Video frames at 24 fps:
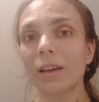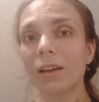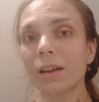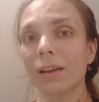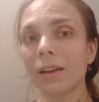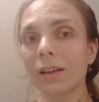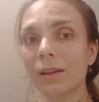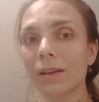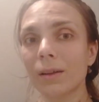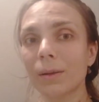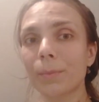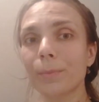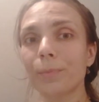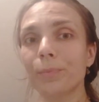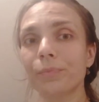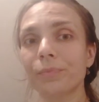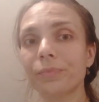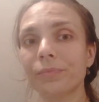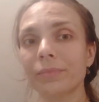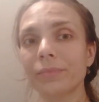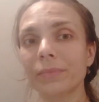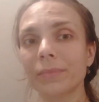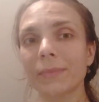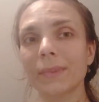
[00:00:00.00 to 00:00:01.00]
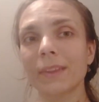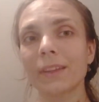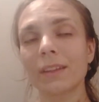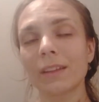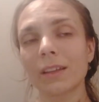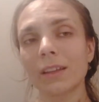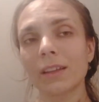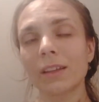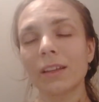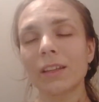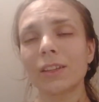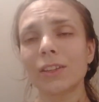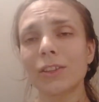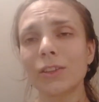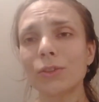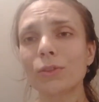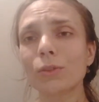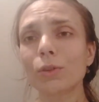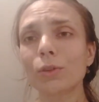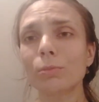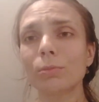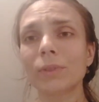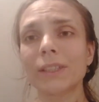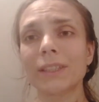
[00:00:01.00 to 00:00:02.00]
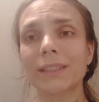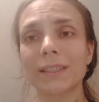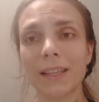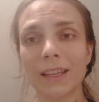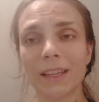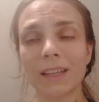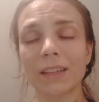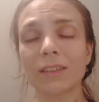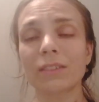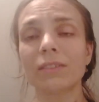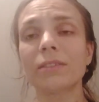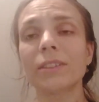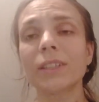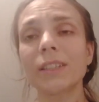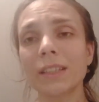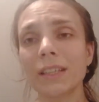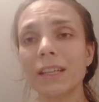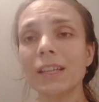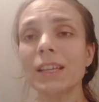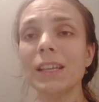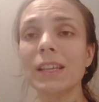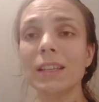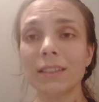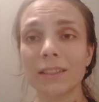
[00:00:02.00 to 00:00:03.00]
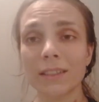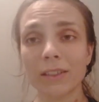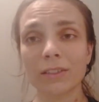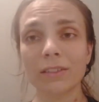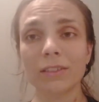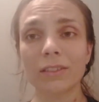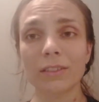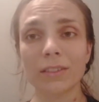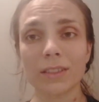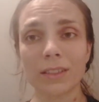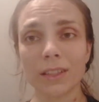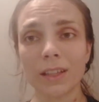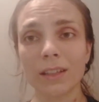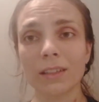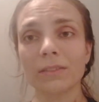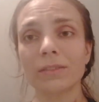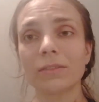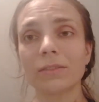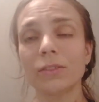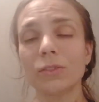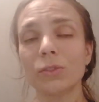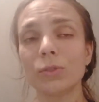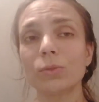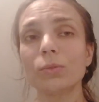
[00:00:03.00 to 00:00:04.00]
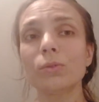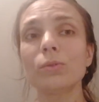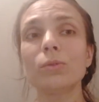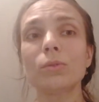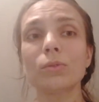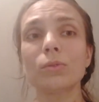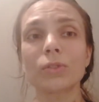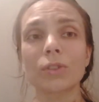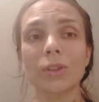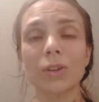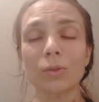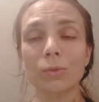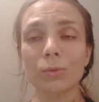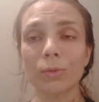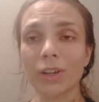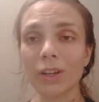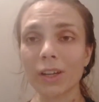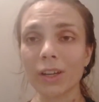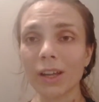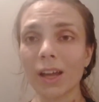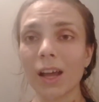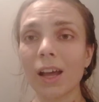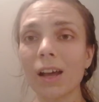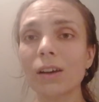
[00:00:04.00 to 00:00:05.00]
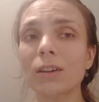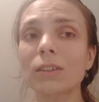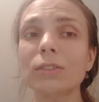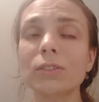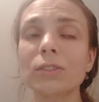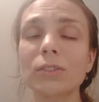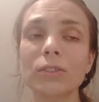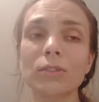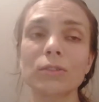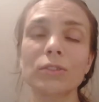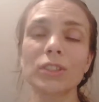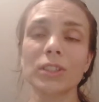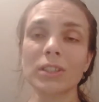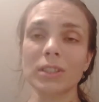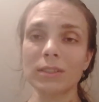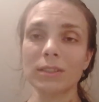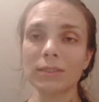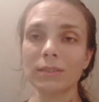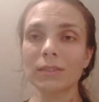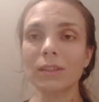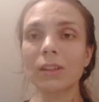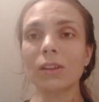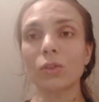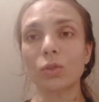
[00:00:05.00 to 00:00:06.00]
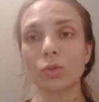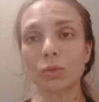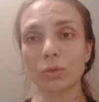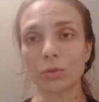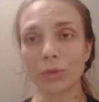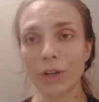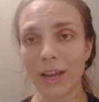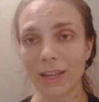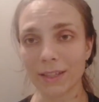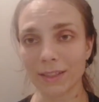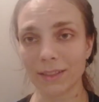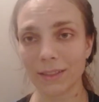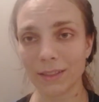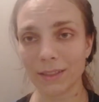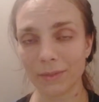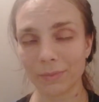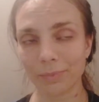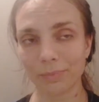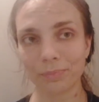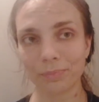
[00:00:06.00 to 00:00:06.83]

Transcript: um, you normally take it really easy on yourself. You don't work out, you just rest.